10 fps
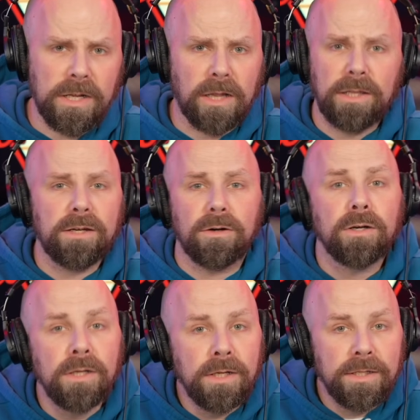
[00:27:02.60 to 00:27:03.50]
clear
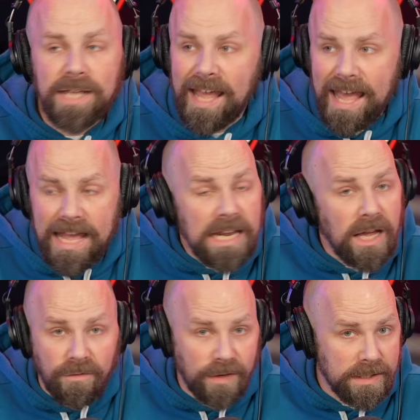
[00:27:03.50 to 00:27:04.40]
to any
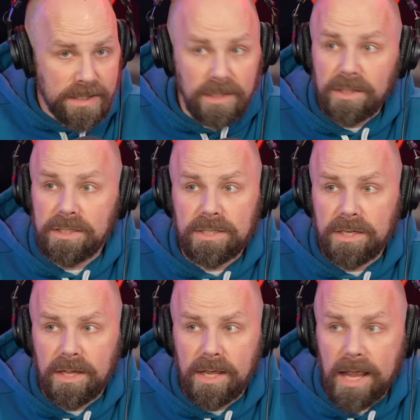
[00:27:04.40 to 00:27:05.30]
of us that listen
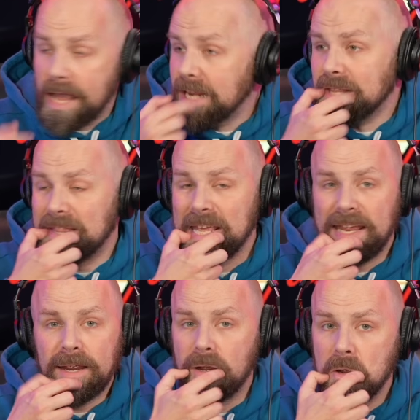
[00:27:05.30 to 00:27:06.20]
to
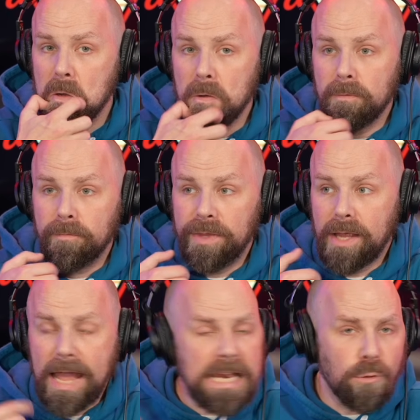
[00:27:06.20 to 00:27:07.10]
anything
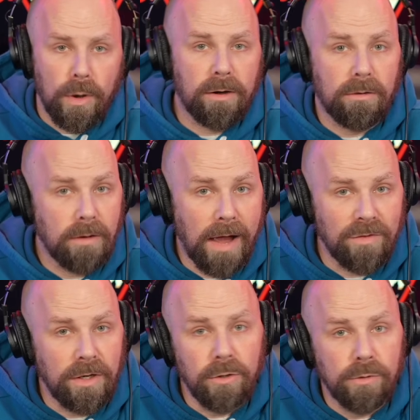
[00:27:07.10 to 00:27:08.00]
anywhere having
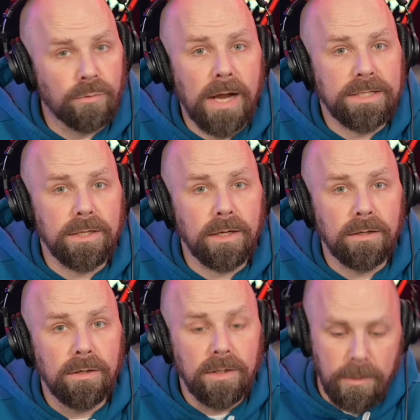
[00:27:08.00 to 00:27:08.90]
to do with wrestling
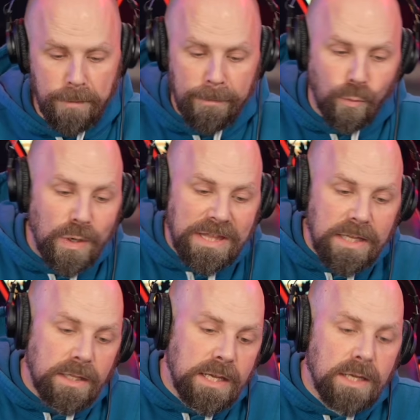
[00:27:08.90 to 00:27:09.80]
that people
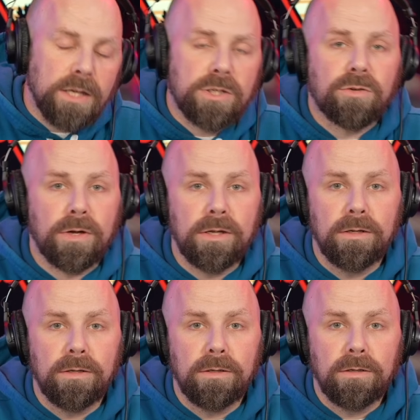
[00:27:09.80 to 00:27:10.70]
within the industry
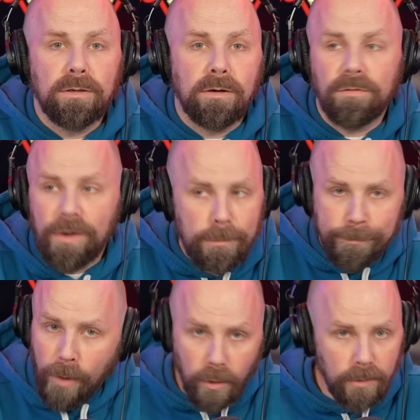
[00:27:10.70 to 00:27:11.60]
are very
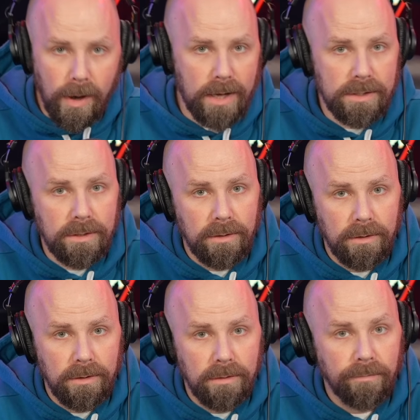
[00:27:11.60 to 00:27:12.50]
polarized
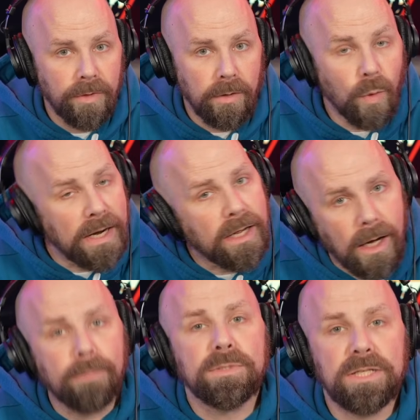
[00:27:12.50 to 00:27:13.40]
when it
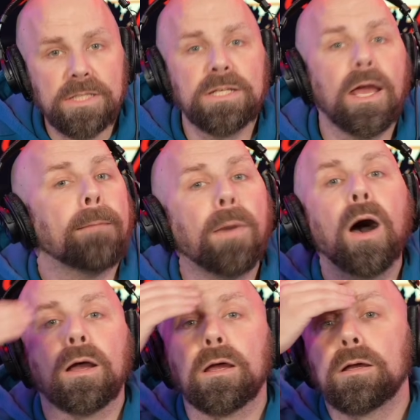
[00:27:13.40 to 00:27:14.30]
comes to CM Punk.